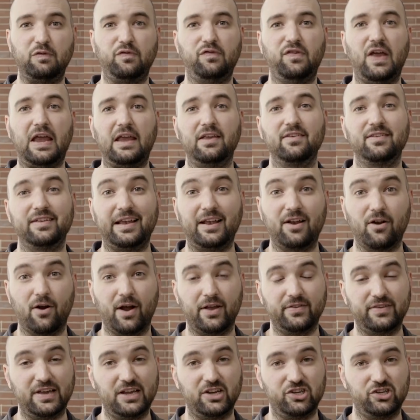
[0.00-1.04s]
phase
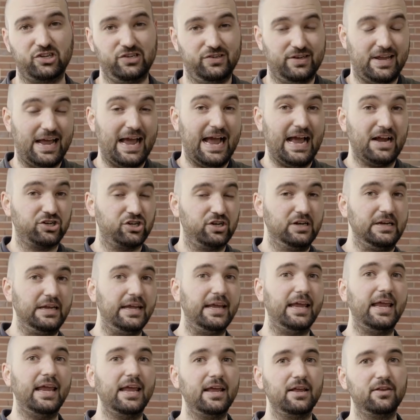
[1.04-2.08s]
linearization
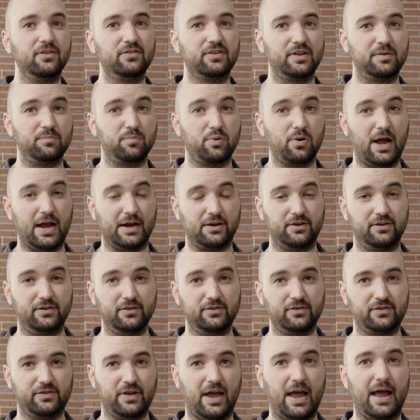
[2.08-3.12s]
actually is in
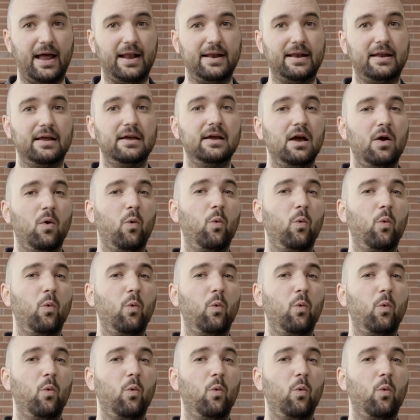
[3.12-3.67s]
practice and